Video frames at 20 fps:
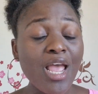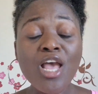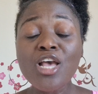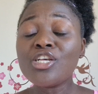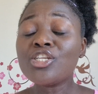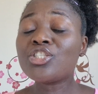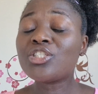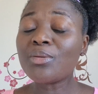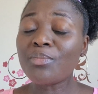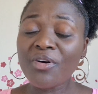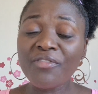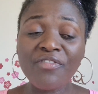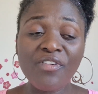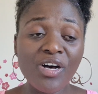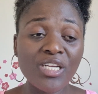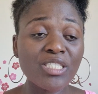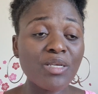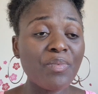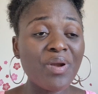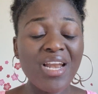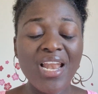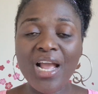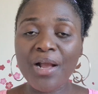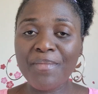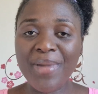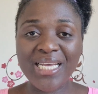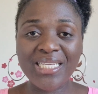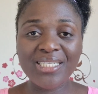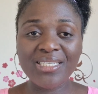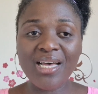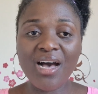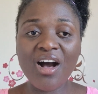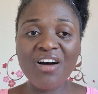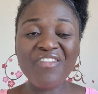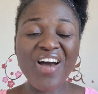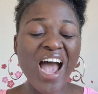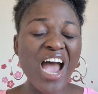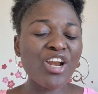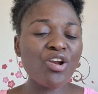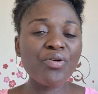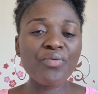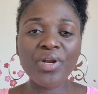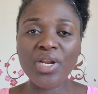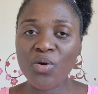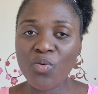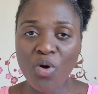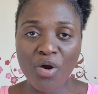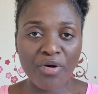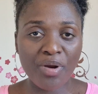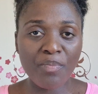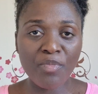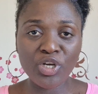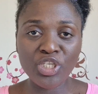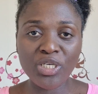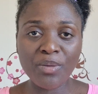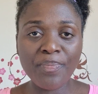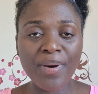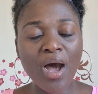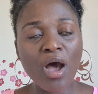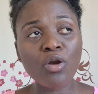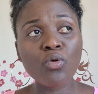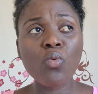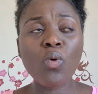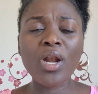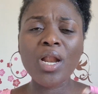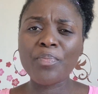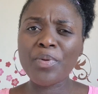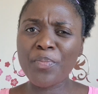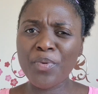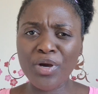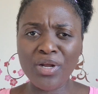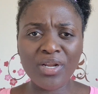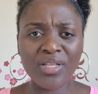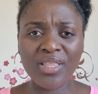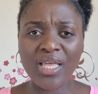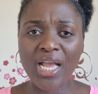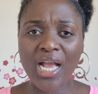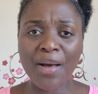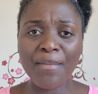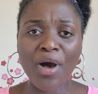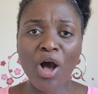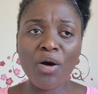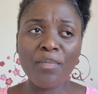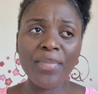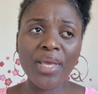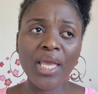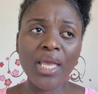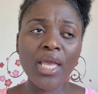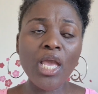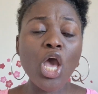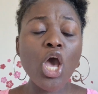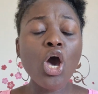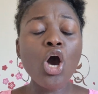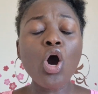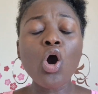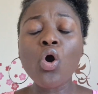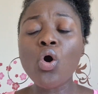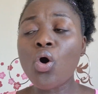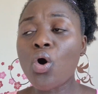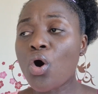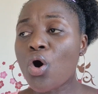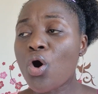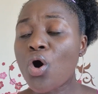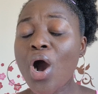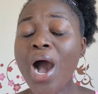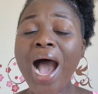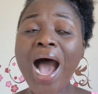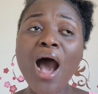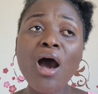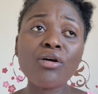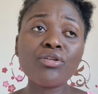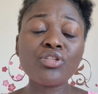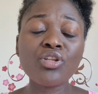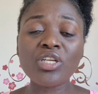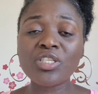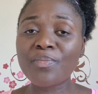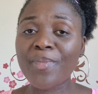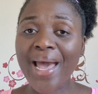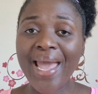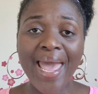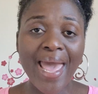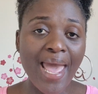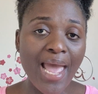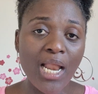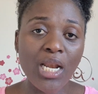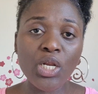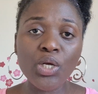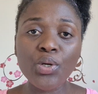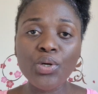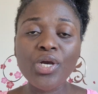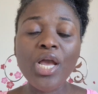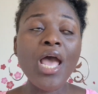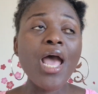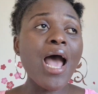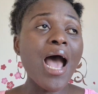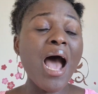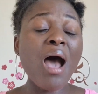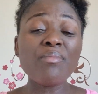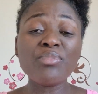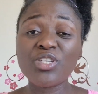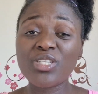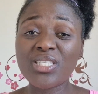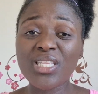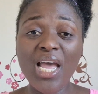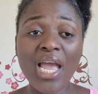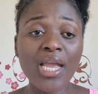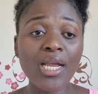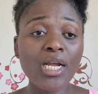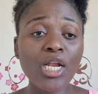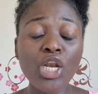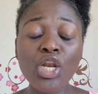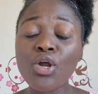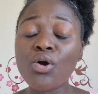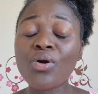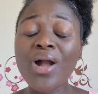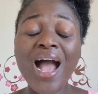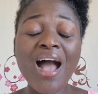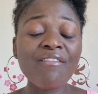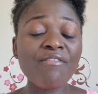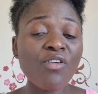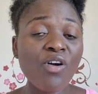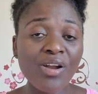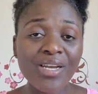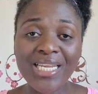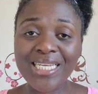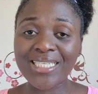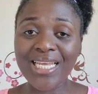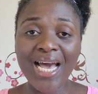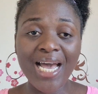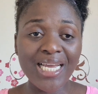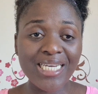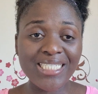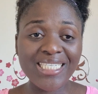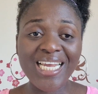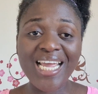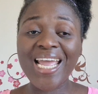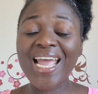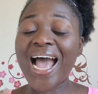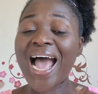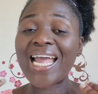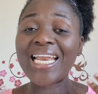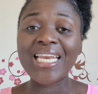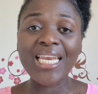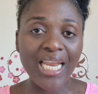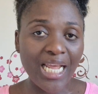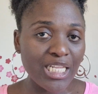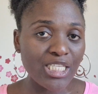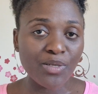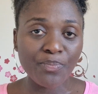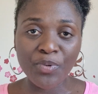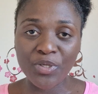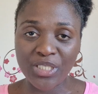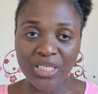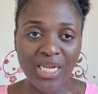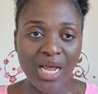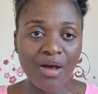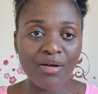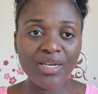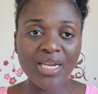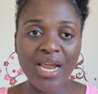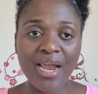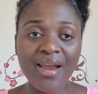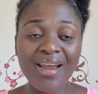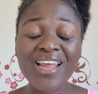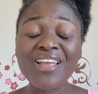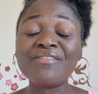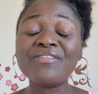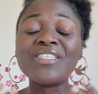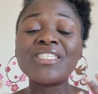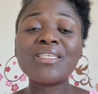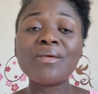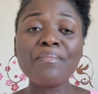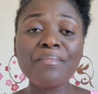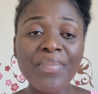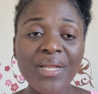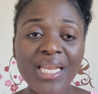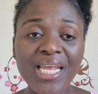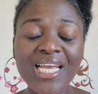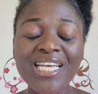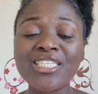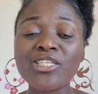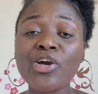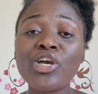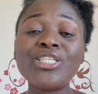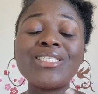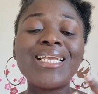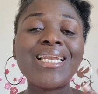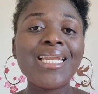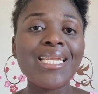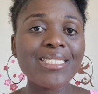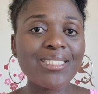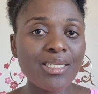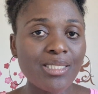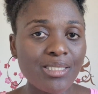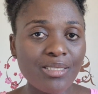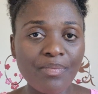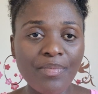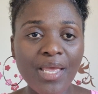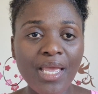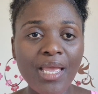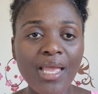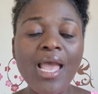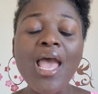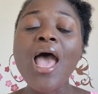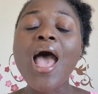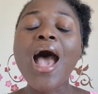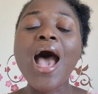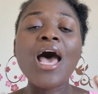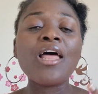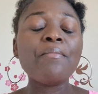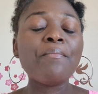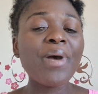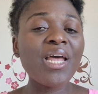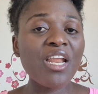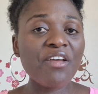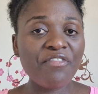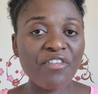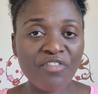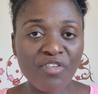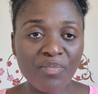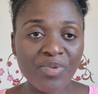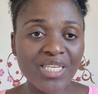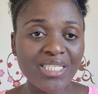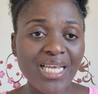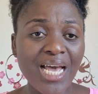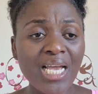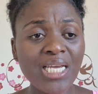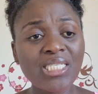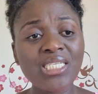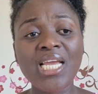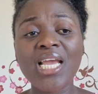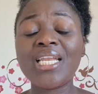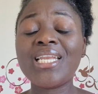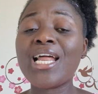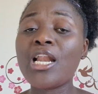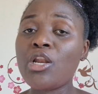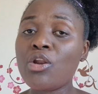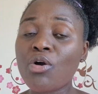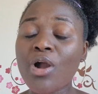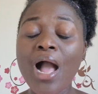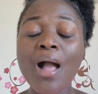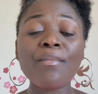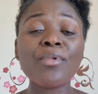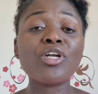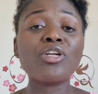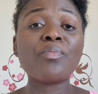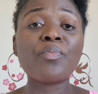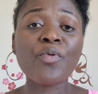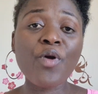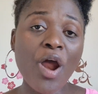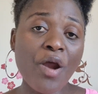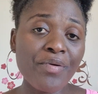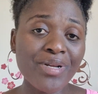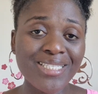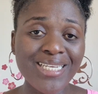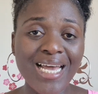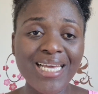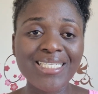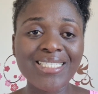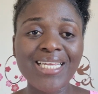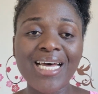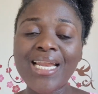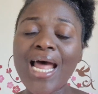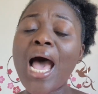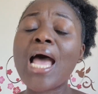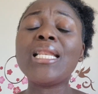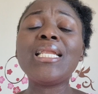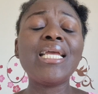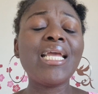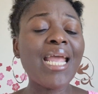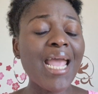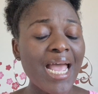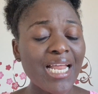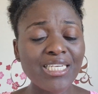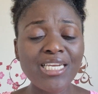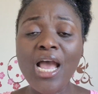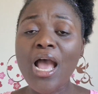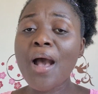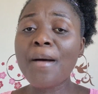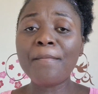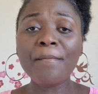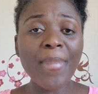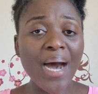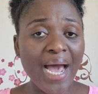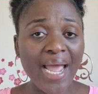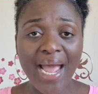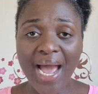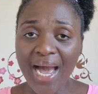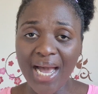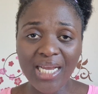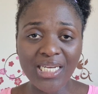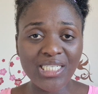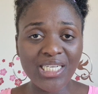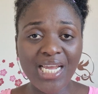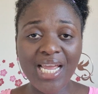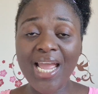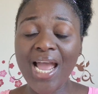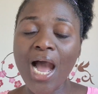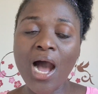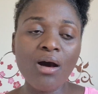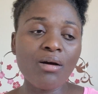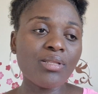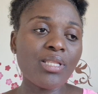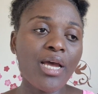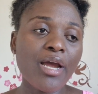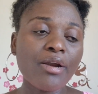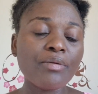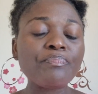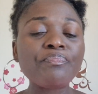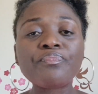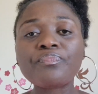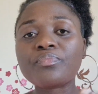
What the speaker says: Some of us, somebody like myself, I don't really worry much about what are people going to think about me? Oh, how does my hair look? I'm just like, look, I've got this idea. I need to put it out there. If somebody is going to listen to me and benefit from this idea, then look, I'm going to prioritize that and get my idea out there.